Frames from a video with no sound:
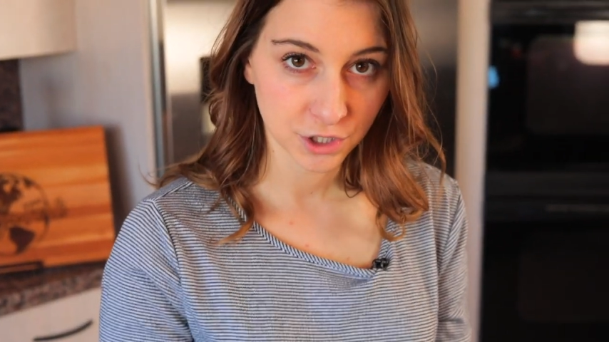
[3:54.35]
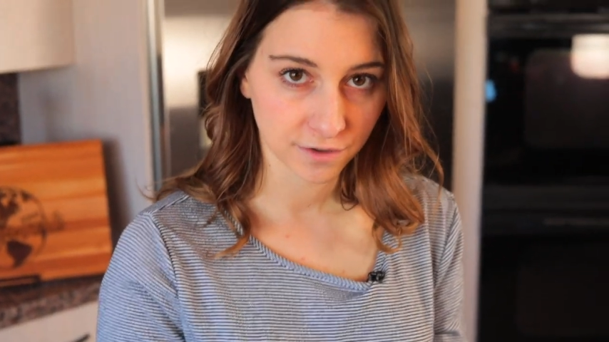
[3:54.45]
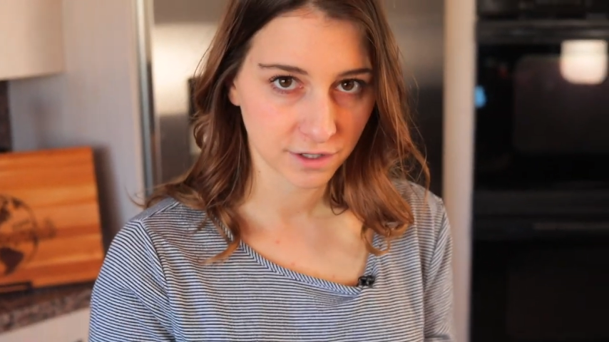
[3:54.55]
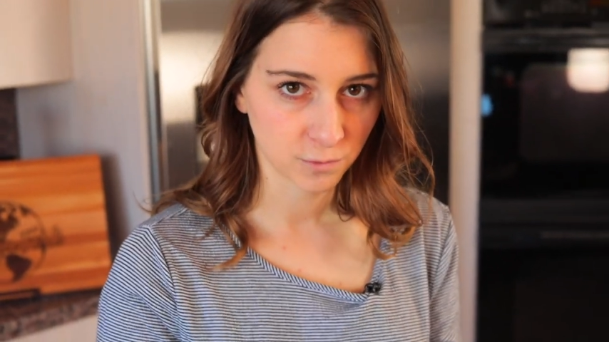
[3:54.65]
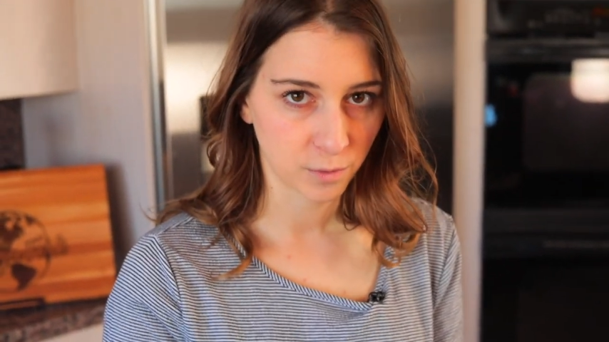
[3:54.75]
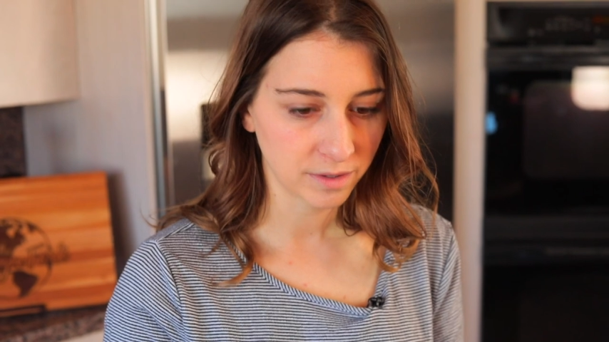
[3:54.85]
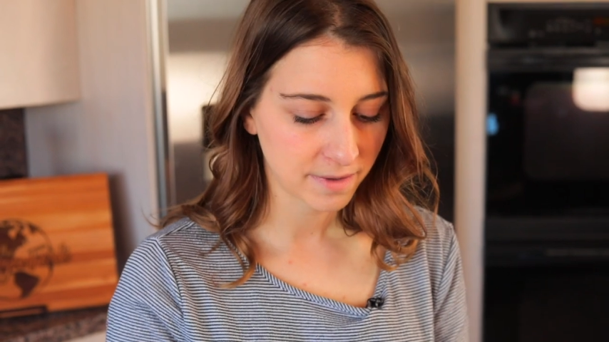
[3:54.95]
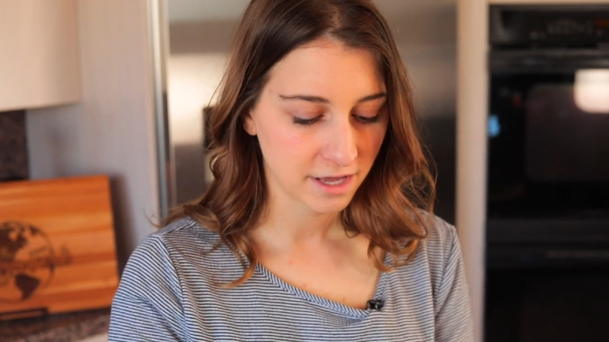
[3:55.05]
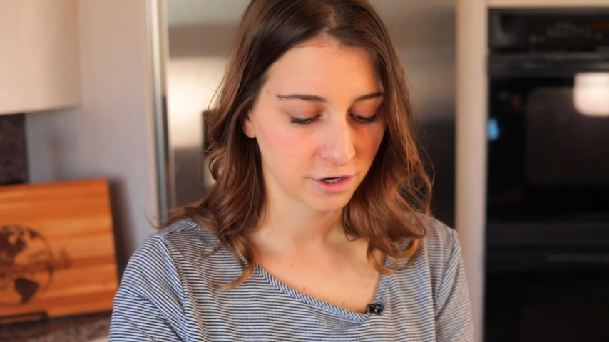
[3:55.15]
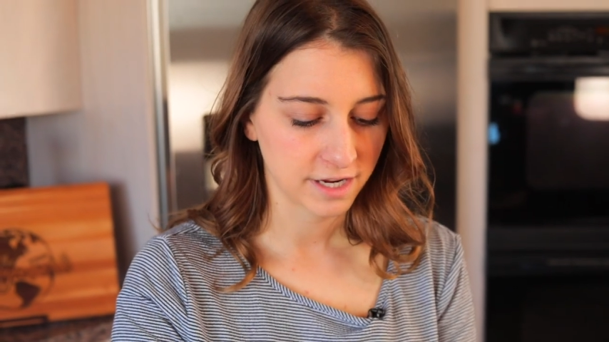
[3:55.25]
served in Roman
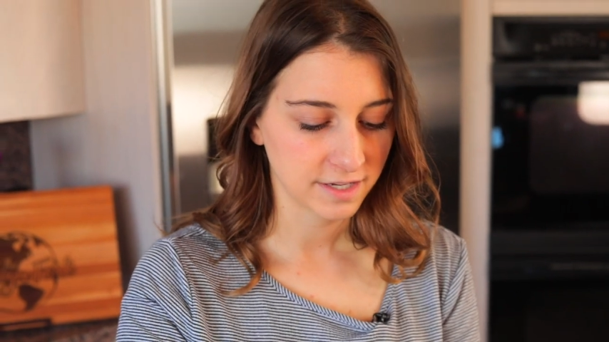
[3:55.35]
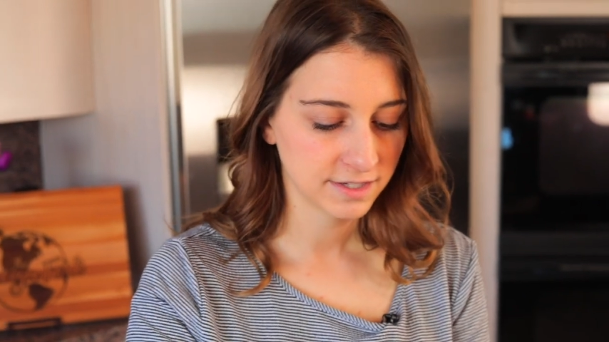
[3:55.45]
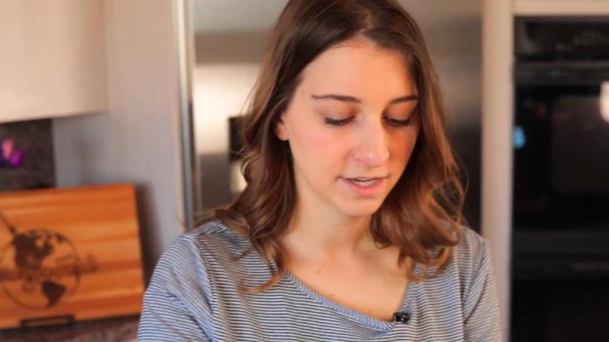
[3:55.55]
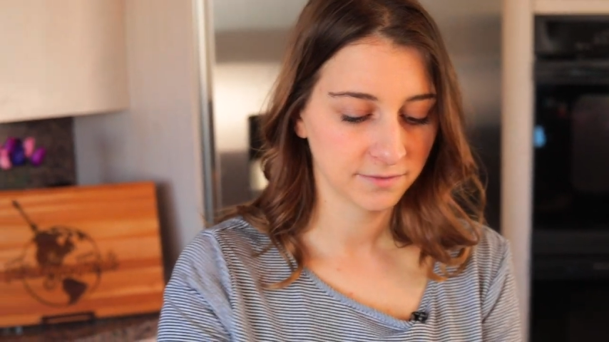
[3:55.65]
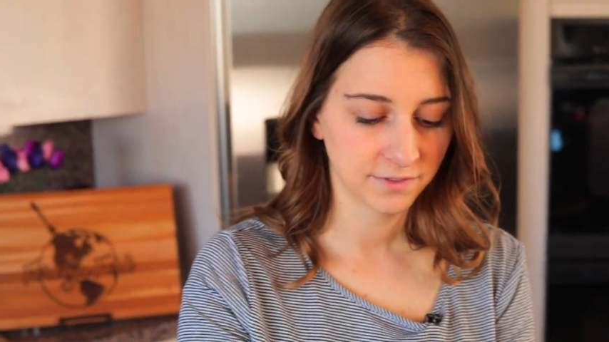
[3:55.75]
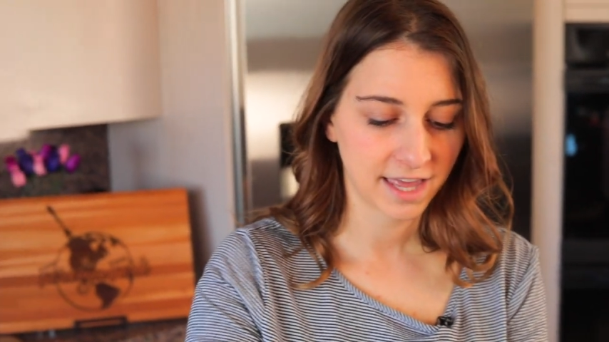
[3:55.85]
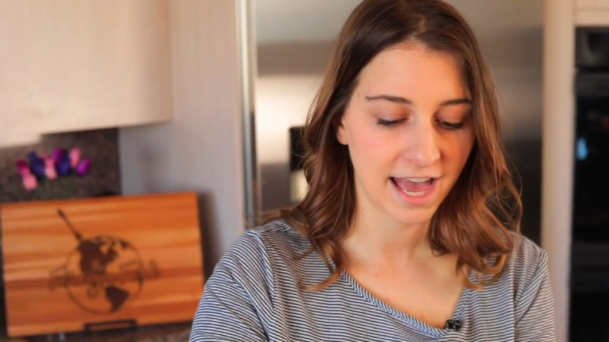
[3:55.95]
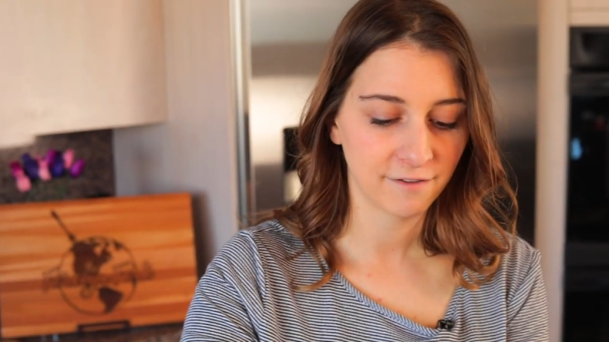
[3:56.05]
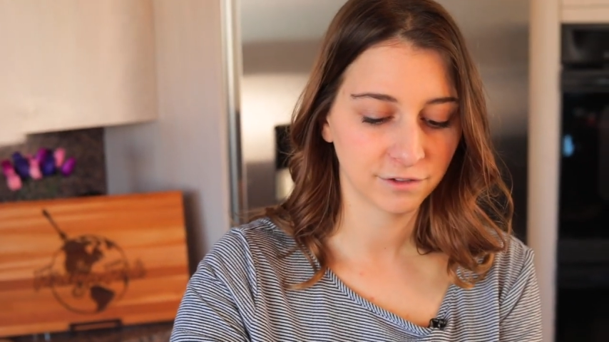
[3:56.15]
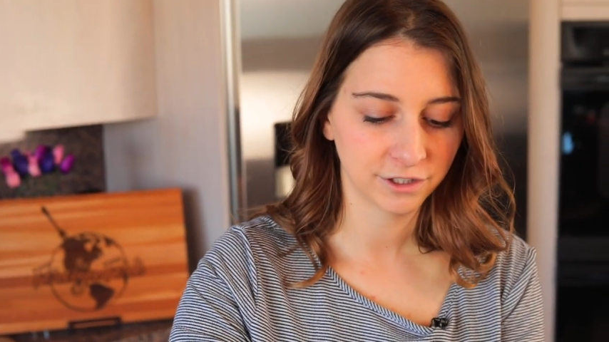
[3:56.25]
bakeries, they
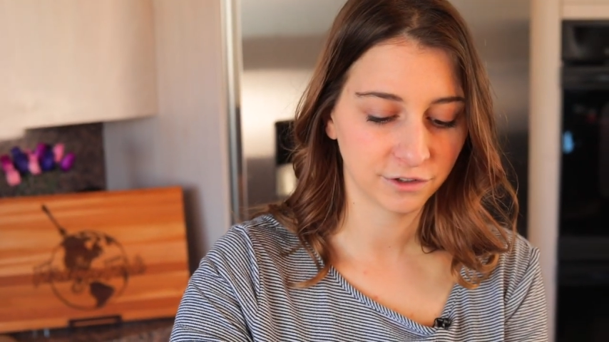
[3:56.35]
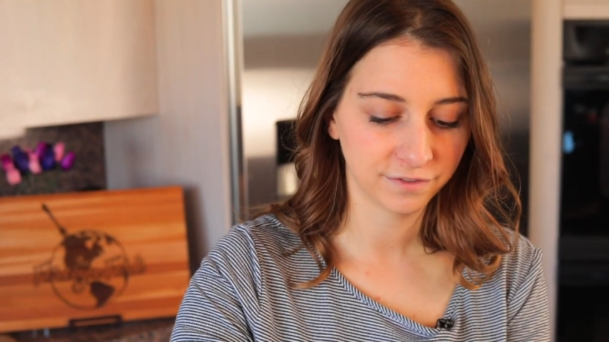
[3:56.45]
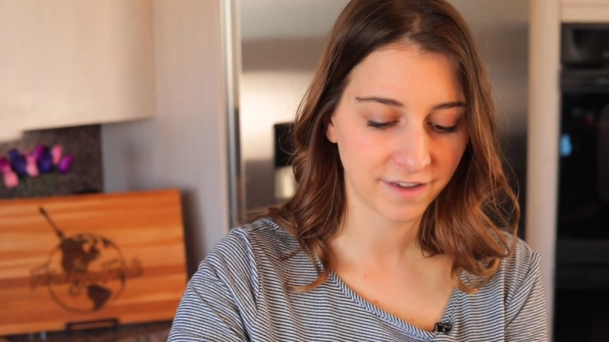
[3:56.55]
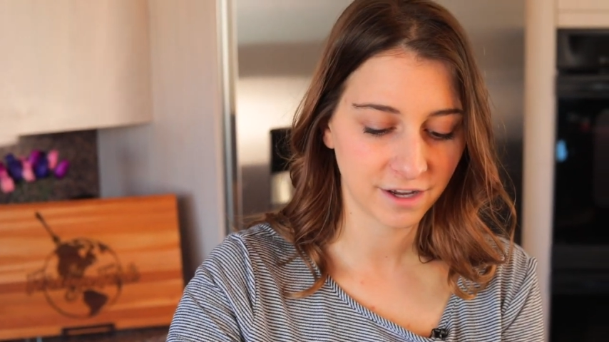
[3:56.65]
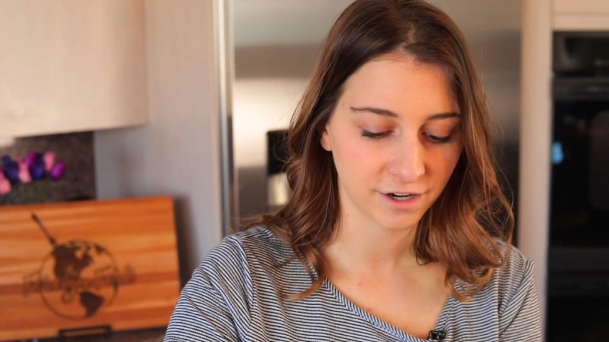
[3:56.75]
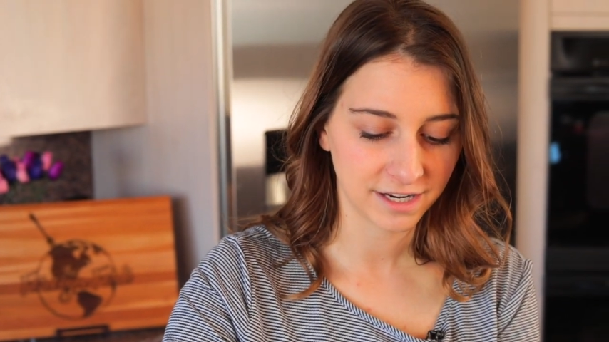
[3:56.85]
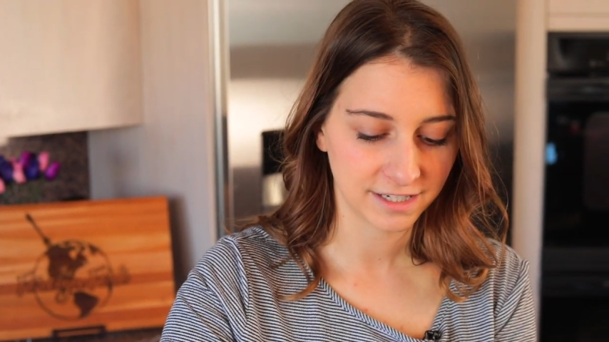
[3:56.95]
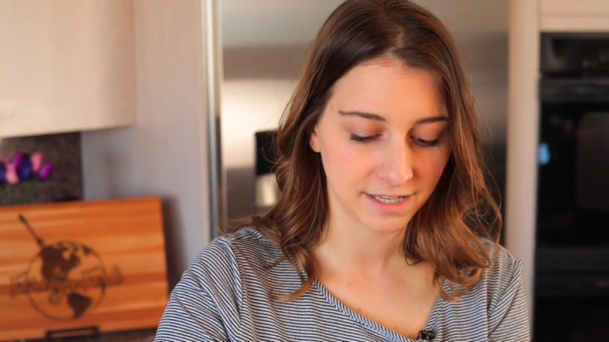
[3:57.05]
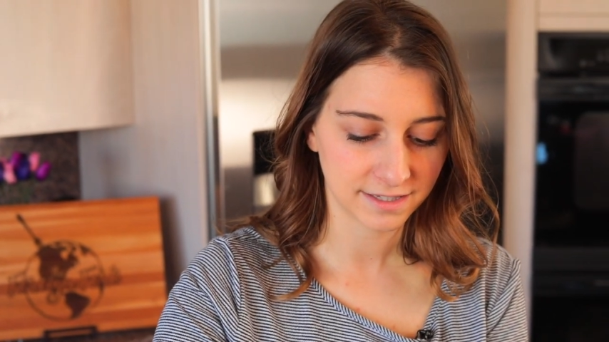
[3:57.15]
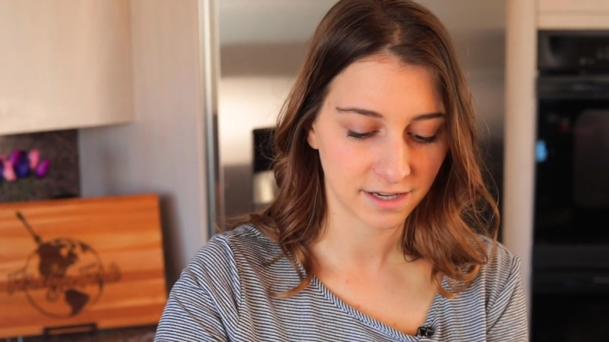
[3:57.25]
have little finger indents